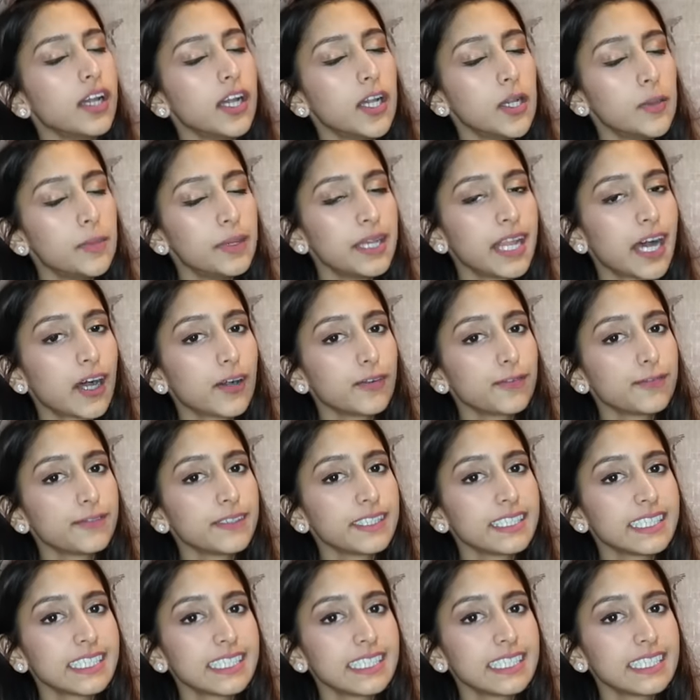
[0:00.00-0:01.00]
Urban
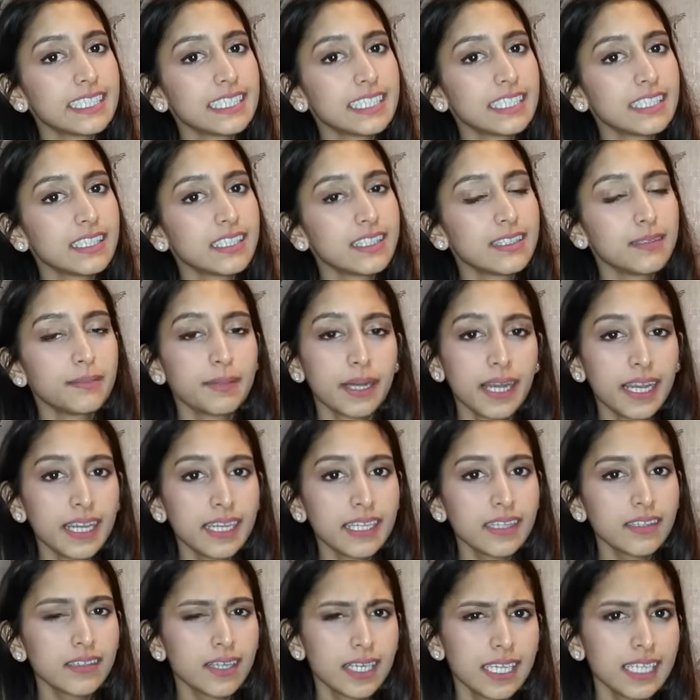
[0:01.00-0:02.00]
Outfitters in
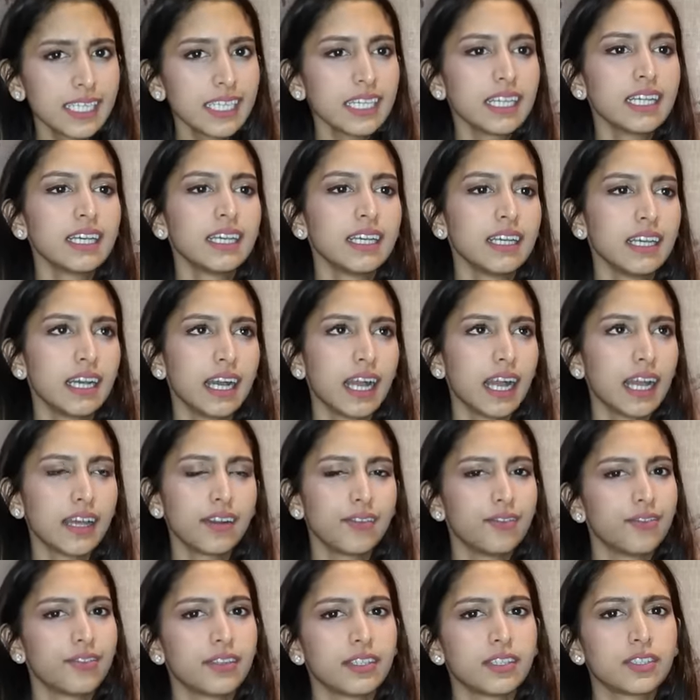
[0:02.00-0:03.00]
Dubai, right? I
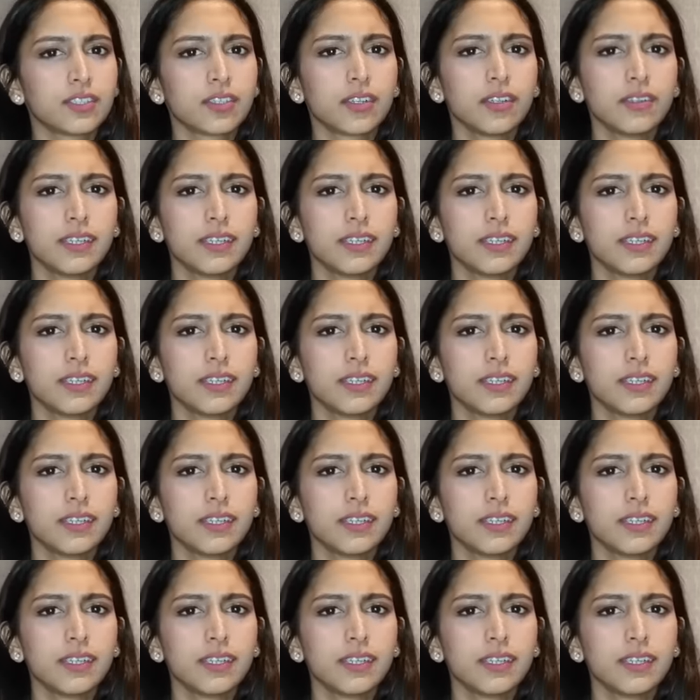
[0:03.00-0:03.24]
don't think so.